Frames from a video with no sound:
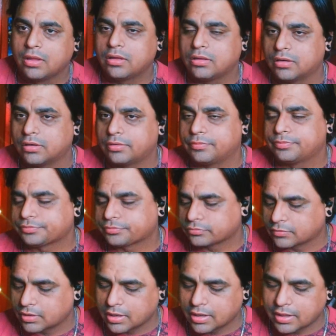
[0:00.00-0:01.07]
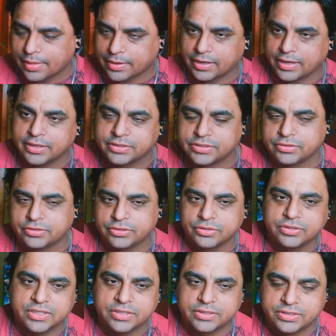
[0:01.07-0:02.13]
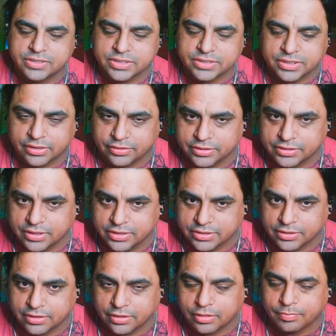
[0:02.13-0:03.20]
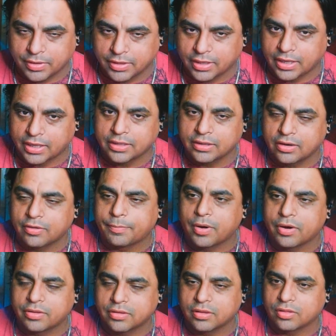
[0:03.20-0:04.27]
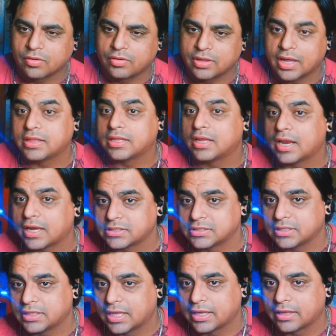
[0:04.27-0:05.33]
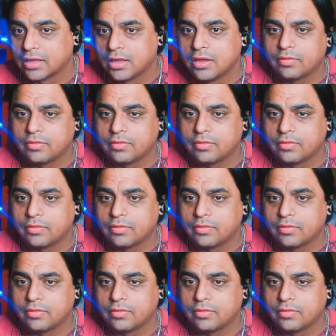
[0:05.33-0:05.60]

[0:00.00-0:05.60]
You know, I'm not gonna get too too de detailed in, into this, but like there are parts of the story that I did actually like.